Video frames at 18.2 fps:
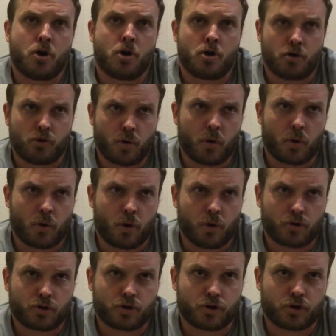
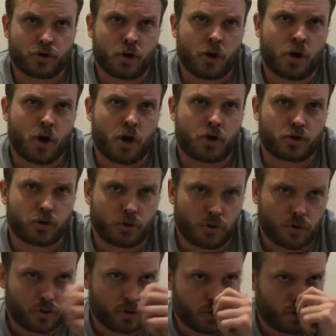logos does not
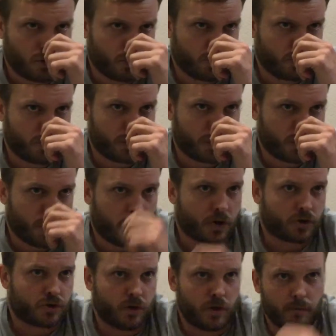actually, it could
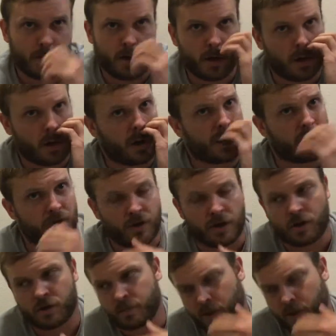actually mean a lot of things,